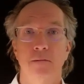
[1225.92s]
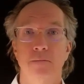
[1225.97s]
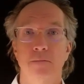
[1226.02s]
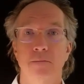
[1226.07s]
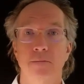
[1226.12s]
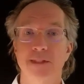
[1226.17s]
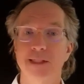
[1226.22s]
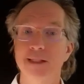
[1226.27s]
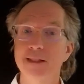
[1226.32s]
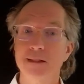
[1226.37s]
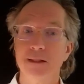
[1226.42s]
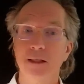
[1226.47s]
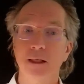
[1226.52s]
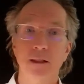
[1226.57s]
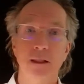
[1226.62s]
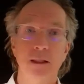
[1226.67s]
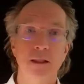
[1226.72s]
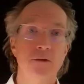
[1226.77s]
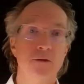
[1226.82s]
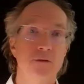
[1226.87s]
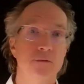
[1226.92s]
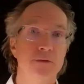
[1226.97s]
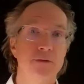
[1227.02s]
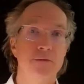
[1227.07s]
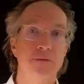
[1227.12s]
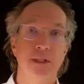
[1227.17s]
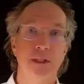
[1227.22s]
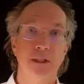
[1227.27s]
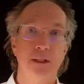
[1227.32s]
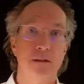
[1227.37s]
Since that age,
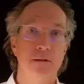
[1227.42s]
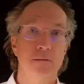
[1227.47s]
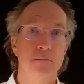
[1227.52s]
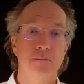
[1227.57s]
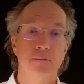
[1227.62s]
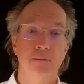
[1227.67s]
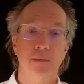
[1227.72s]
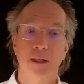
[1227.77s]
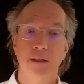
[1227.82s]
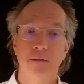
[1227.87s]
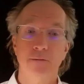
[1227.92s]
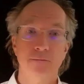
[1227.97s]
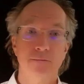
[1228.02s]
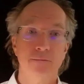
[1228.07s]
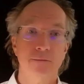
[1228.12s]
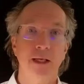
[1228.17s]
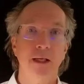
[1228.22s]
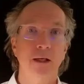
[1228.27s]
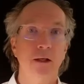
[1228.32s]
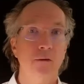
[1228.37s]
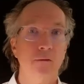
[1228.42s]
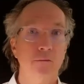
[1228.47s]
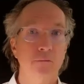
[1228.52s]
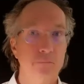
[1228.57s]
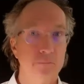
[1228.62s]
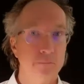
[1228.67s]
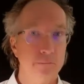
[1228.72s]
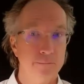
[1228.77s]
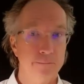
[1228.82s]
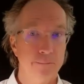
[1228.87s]
15, I've had a
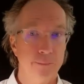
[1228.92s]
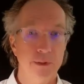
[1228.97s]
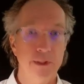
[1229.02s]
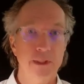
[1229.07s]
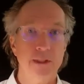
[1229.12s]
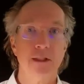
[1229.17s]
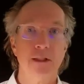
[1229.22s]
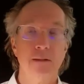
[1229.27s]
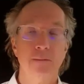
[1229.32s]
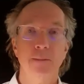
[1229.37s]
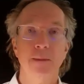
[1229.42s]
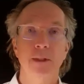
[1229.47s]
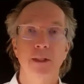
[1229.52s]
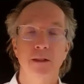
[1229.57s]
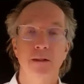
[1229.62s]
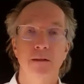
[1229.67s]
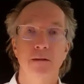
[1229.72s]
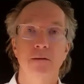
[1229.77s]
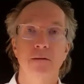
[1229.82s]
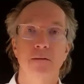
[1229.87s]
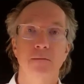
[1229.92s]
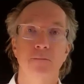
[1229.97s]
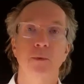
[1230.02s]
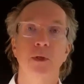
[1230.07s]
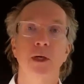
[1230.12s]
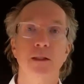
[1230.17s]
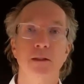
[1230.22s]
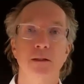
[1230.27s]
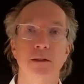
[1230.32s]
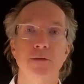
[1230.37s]
pretty committed
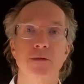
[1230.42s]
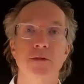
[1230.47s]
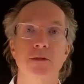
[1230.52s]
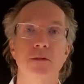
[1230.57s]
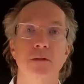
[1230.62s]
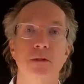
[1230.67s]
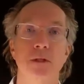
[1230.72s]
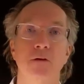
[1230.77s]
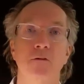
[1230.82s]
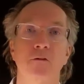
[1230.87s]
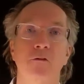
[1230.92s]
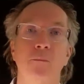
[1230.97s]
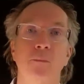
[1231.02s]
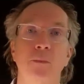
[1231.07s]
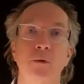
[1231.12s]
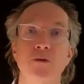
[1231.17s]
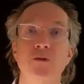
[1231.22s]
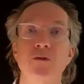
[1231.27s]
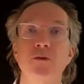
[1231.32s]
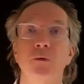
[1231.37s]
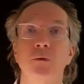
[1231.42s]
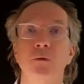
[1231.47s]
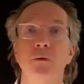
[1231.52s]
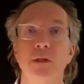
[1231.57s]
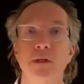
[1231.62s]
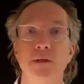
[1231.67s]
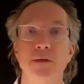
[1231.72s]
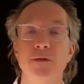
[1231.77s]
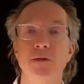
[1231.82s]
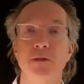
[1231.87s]
practice and have pursued
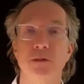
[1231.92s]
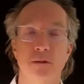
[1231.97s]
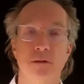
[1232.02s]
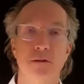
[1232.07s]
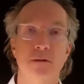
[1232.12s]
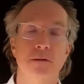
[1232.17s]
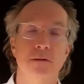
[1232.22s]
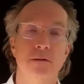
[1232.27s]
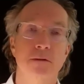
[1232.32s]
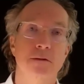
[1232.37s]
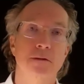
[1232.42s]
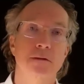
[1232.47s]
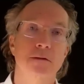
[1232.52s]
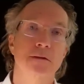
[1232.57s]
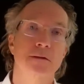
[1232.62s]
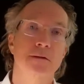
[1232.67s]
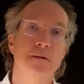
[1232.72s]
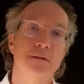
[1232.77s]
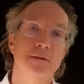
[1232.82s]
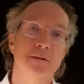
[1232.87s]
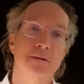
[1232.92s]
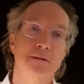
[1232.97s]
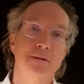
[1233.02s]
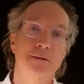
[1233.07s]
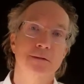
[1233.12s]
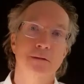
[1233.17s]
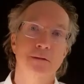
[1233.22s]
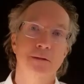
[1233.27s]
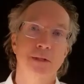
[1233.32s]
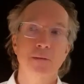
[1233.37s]
this.
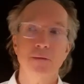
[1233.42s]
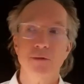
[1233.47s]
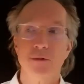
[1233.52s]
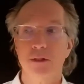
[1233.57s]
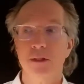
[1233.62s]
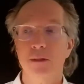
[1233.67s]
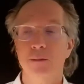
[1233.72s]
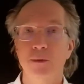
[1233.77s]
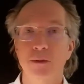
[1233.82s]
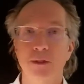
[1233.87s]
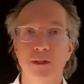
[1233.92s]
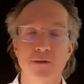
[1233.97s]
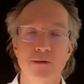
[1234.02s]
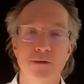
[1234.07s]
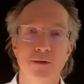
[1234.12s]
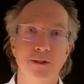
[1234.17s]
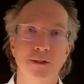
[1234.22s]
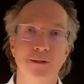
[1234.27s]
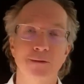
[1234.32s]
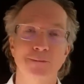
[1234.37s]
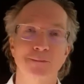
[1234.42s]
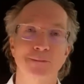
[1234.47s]
That was a couple of years ago.